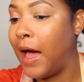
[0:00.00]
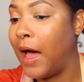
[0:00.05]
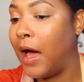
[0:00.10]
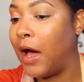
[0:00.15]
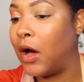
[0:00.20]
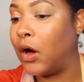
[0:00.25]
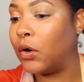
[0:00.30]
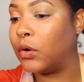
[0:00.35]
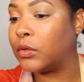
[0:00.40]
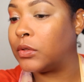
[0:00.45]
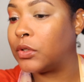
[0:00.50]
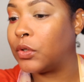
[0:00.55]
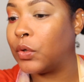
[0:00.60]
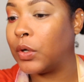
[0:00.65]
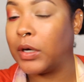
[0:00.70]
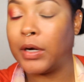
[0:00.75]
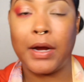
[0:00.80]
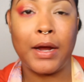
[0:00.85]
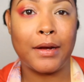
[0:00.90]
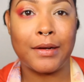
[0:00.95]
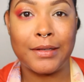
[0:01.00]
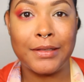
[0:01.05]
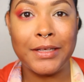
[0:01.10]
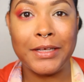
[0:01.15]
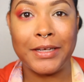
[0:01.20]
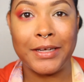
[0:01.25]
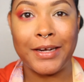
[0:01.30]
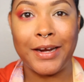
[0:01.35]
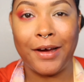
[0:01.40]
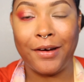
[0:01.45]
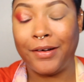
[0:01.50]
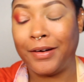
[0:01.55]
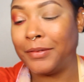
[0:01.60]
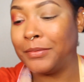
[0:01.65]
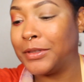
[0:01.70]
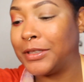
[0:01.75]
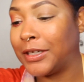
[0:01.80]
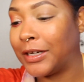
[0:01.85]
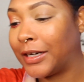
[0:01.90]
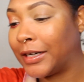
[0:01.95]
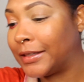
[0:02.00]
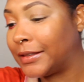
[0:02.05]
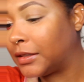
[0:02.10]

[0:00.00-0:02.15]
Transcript: out, or clean it out. I'm sorry.